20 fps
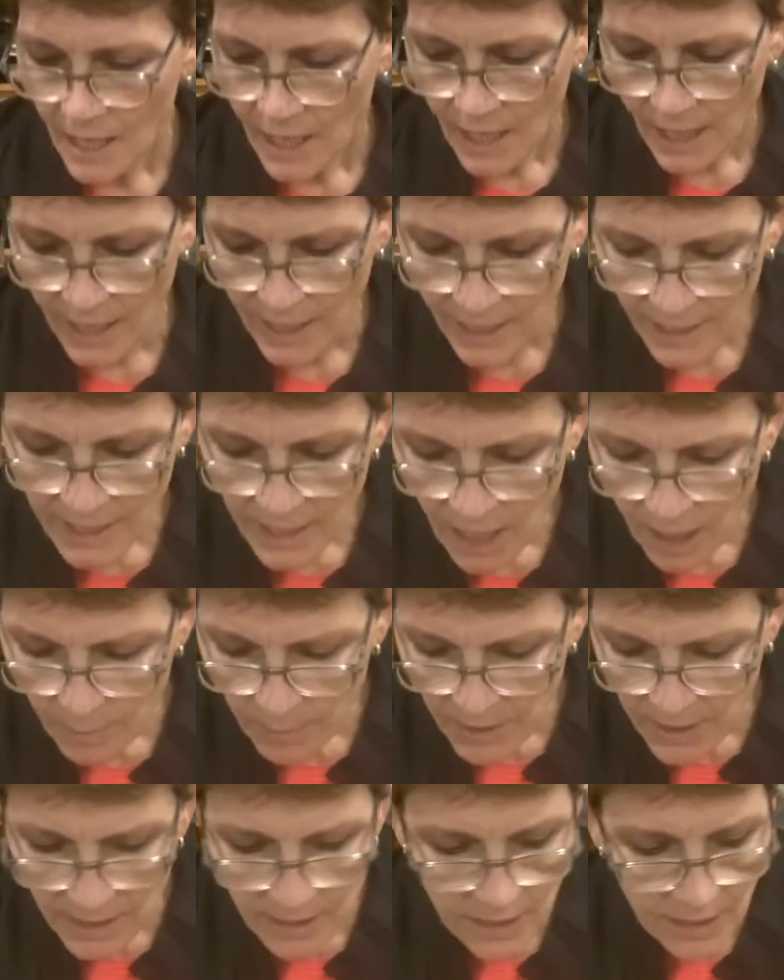And I kept
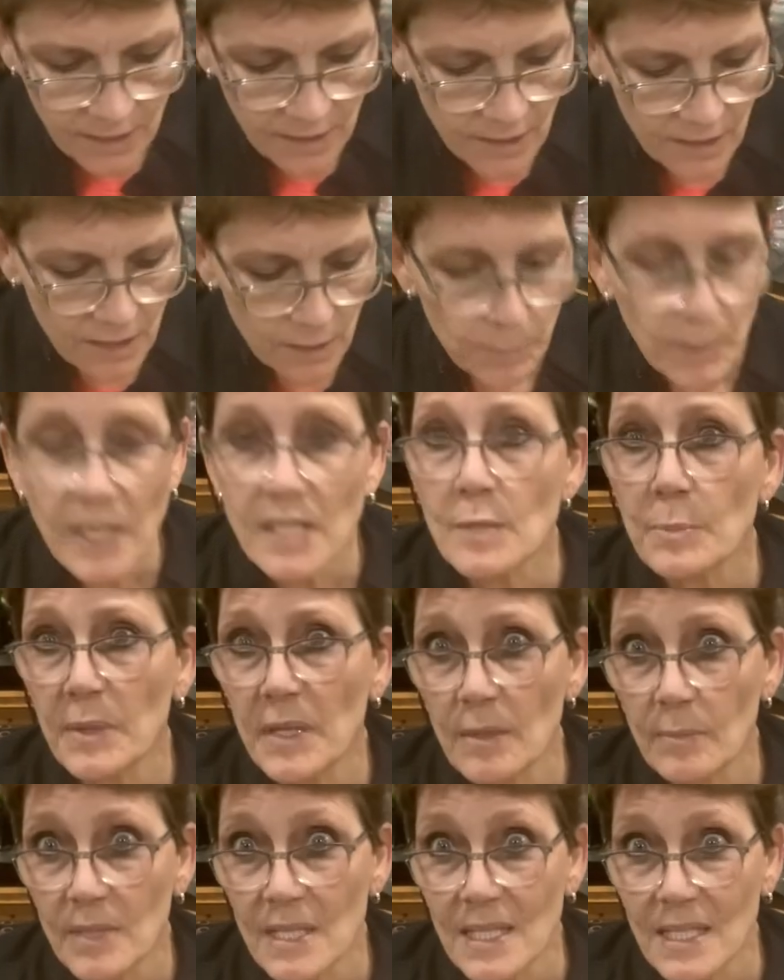thinking this must be
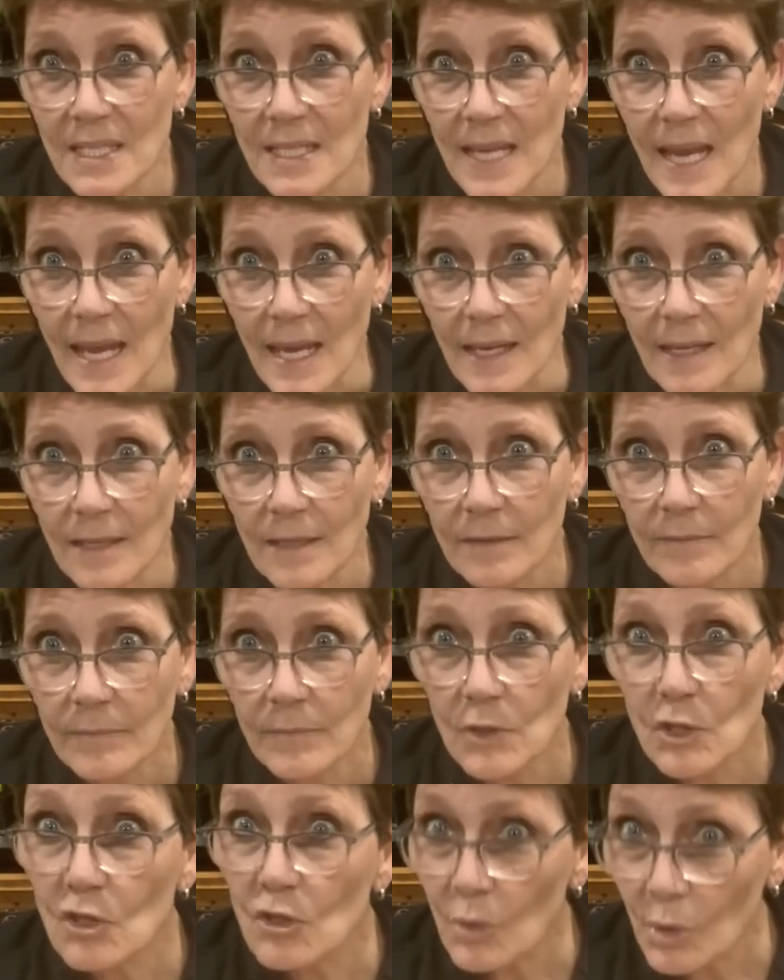a mistake.
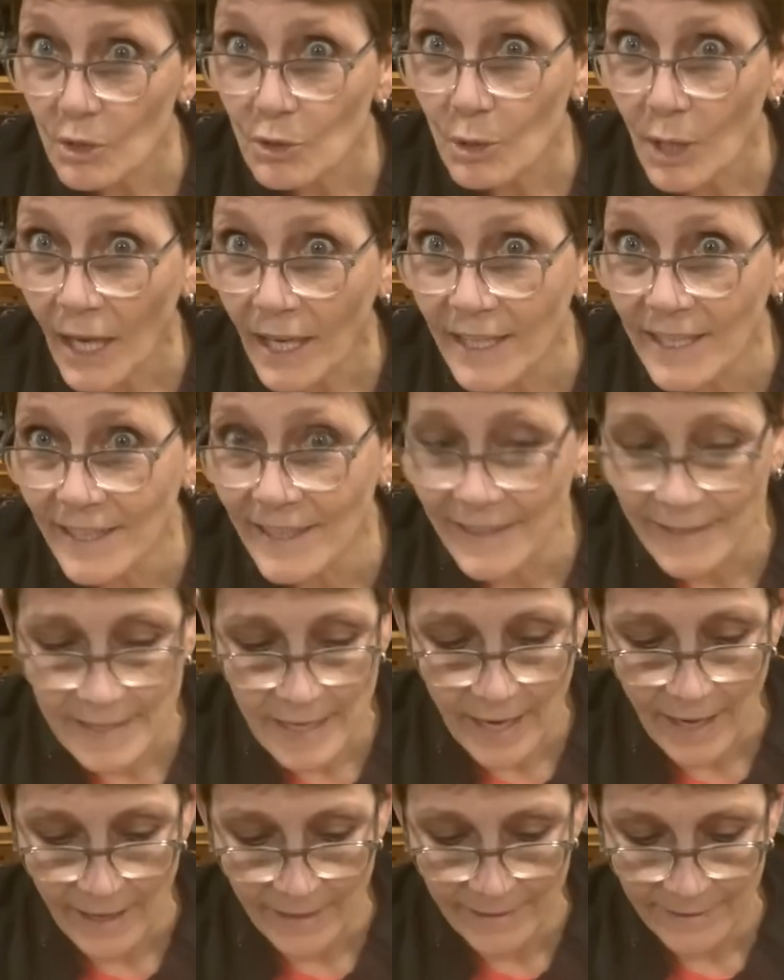So I tried it
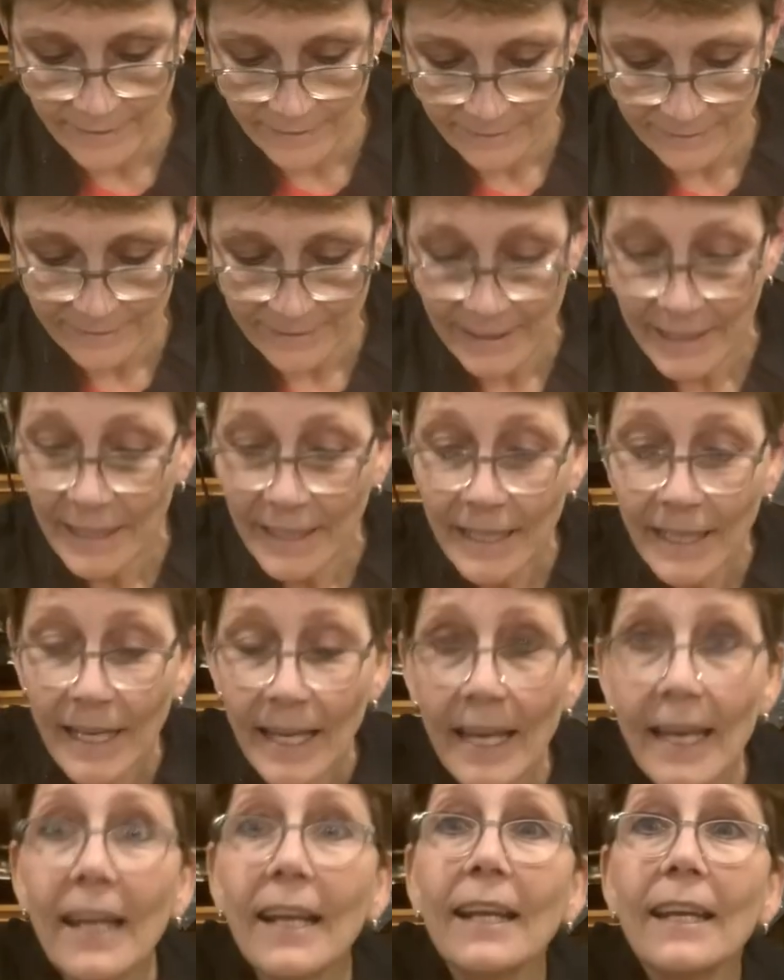again
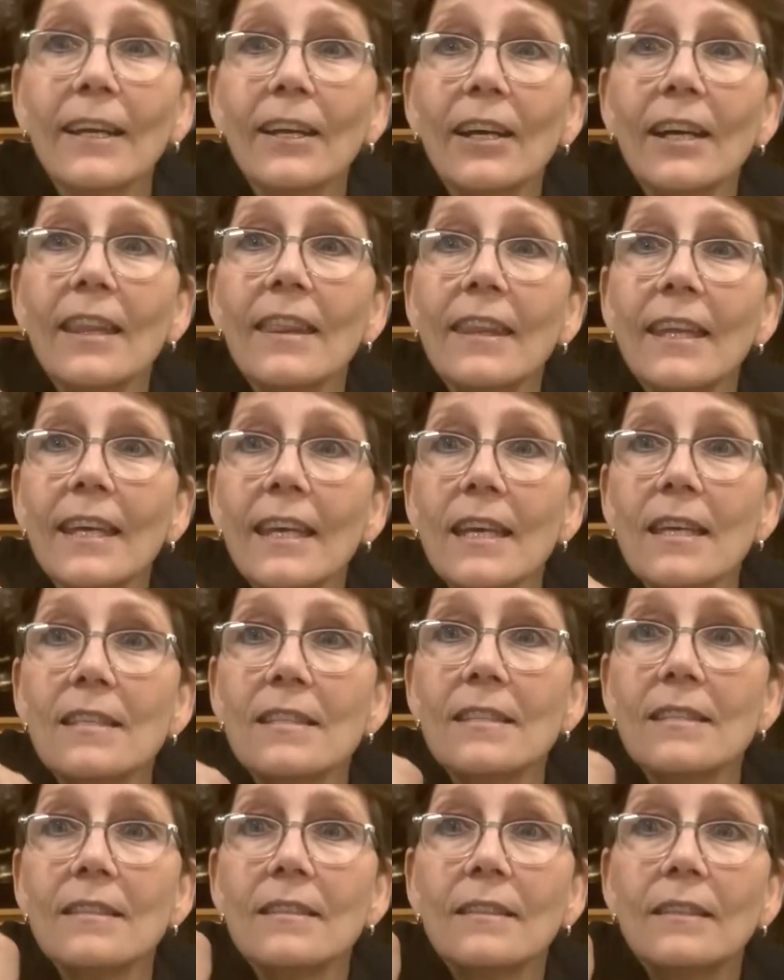and I got
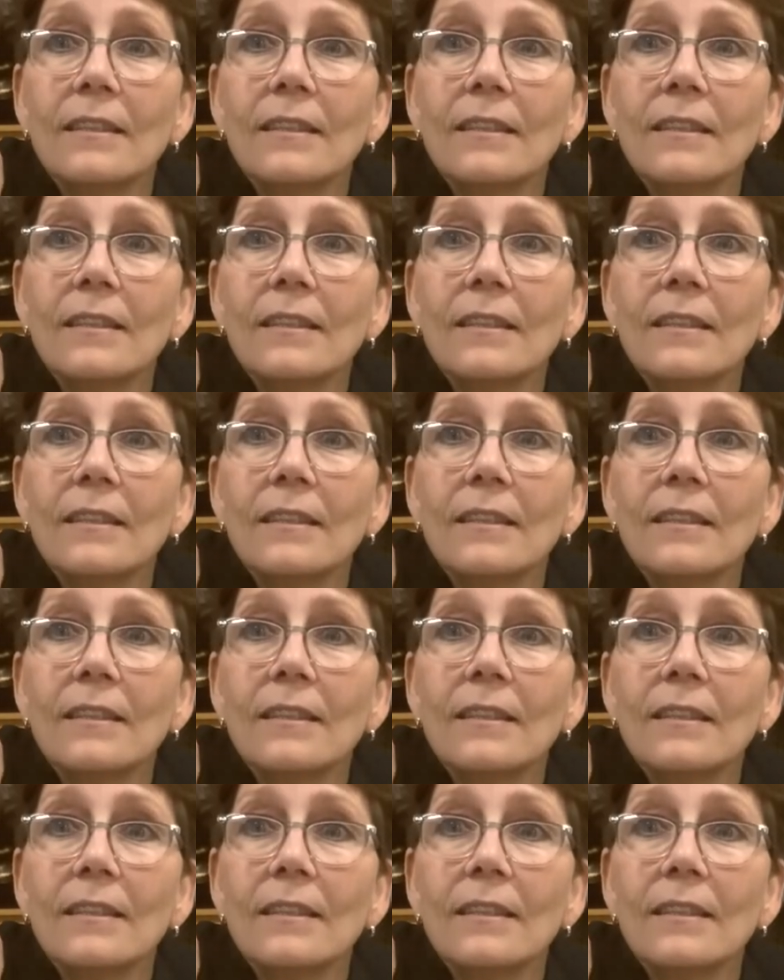this.